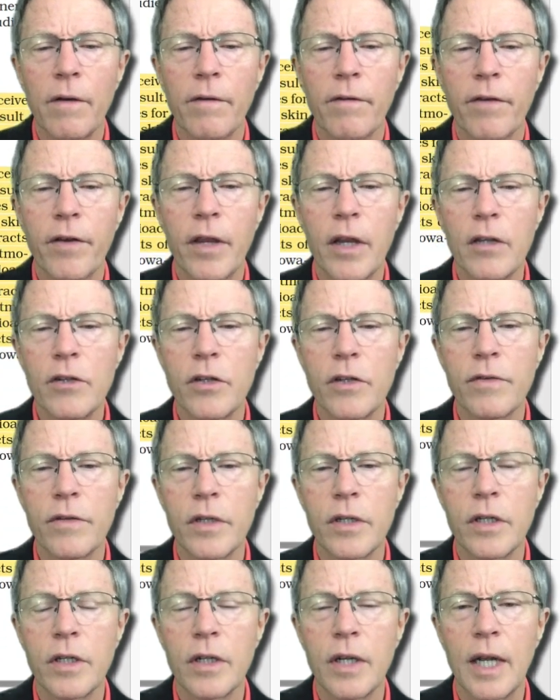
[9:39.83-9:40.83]
for those of
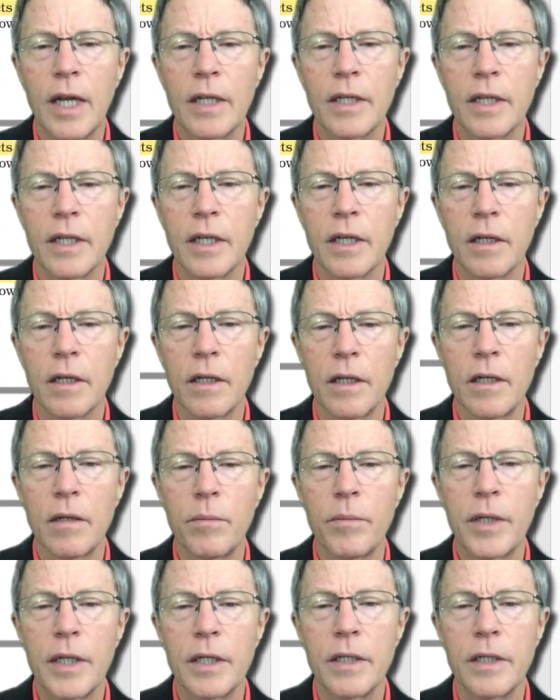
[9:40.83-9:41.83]
you who'd like to get a little
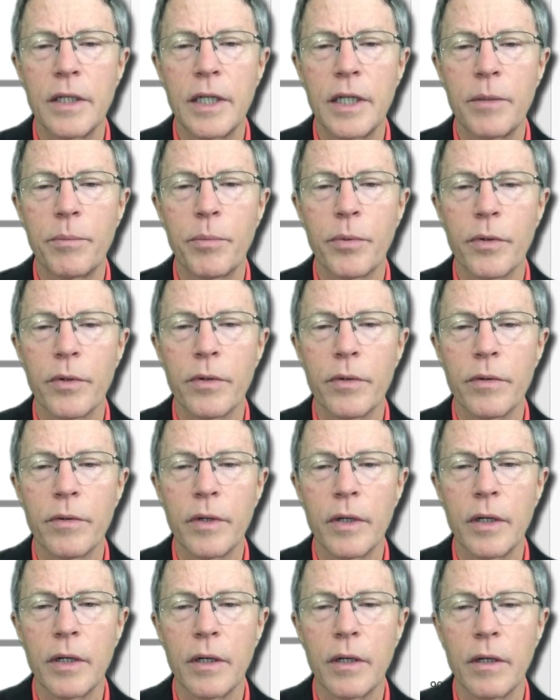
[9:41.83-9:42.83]
bit
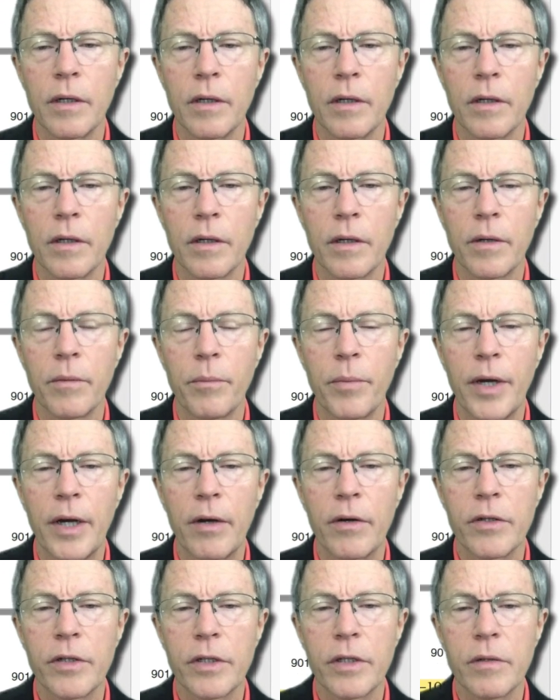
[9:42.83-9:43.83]
deeper uh,
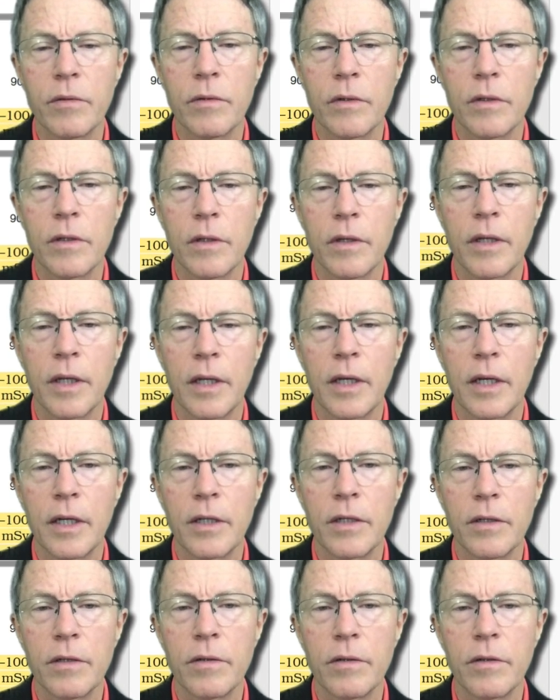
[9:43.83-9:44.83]
comparison,
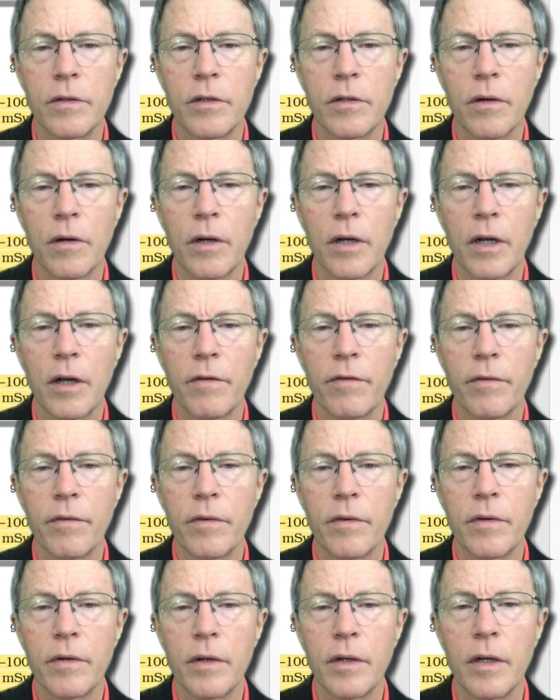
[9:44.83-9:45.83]
they start out
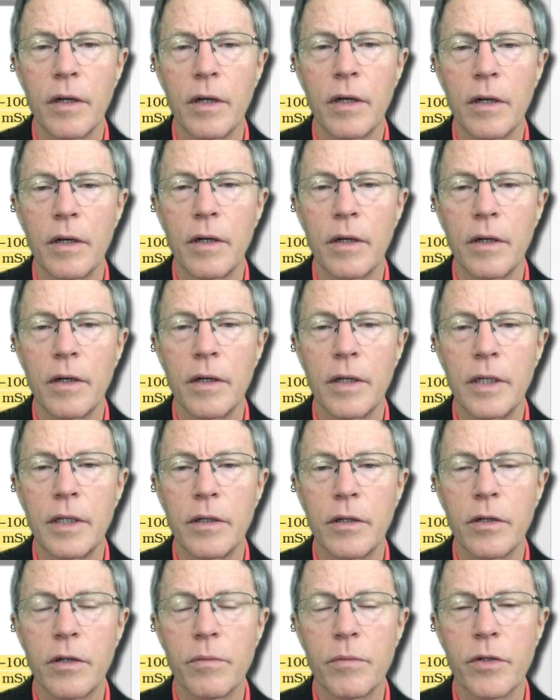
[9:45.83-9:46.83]
uh, in
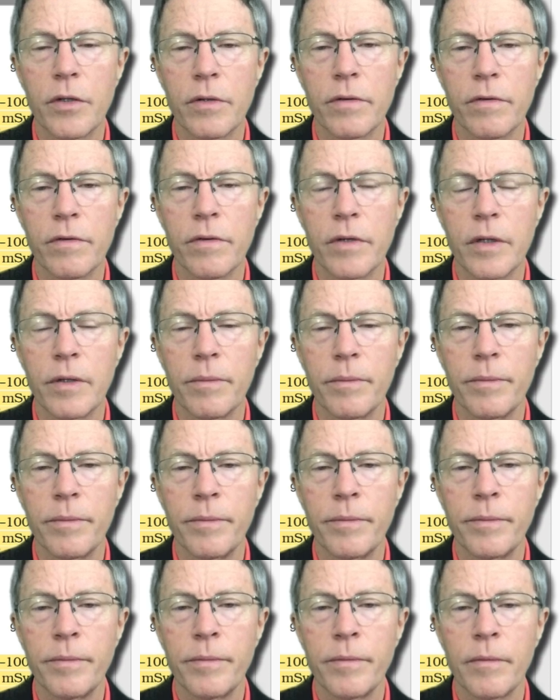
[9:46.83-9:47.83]
terms of um,
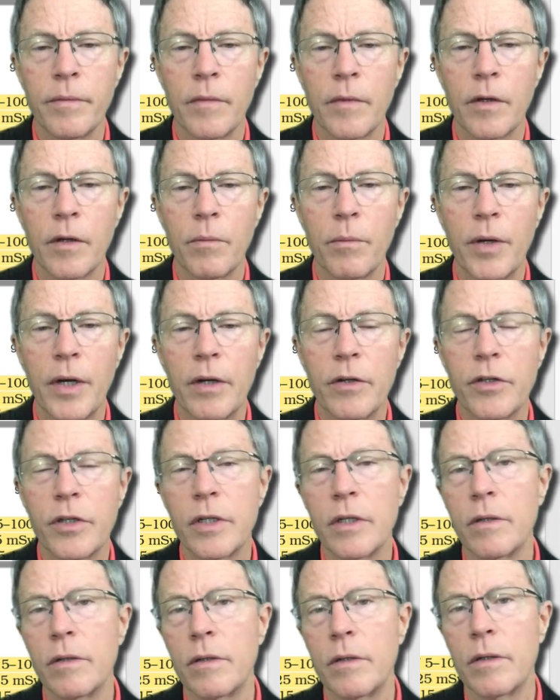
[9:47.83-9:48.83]

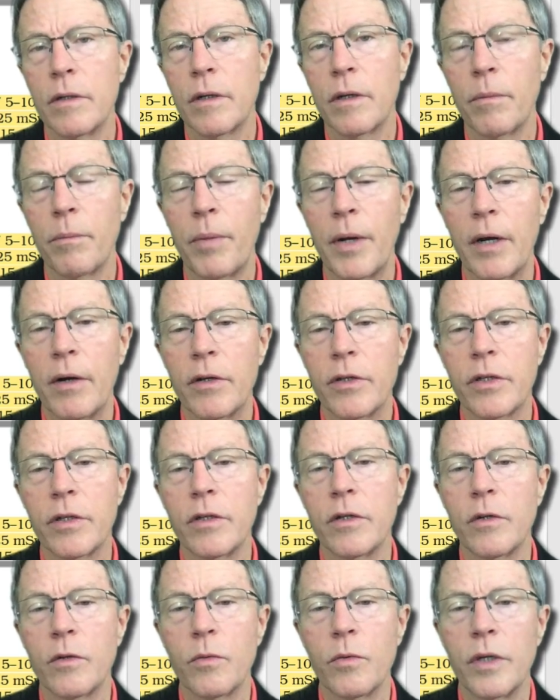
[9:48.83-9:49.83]
comparison
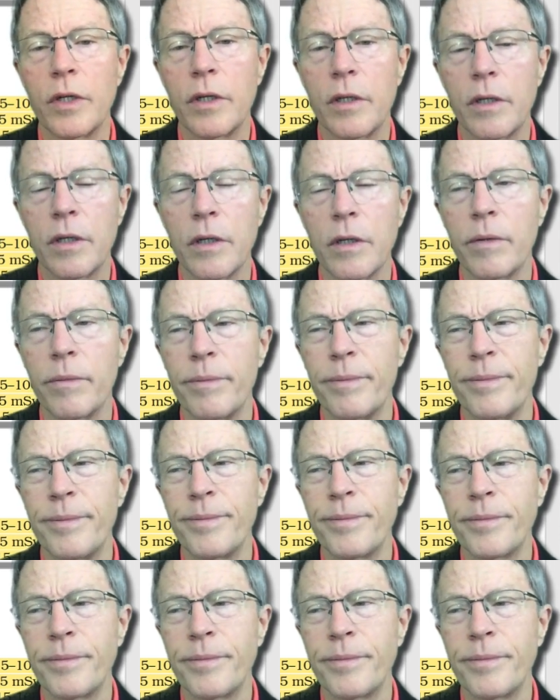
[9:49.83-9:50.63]
comparisons with um,